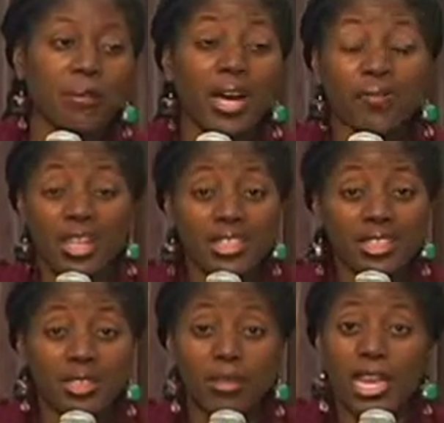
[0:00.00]

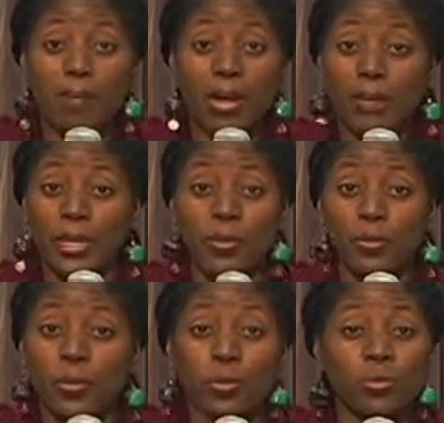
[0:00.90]
ironically, that by
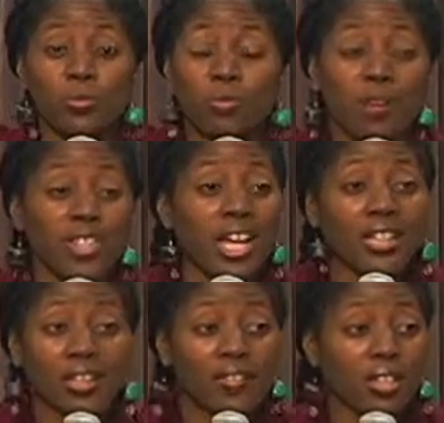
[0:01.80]
people who are
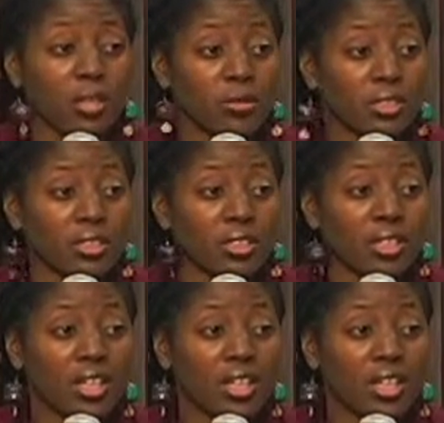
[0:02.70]
not of the culture.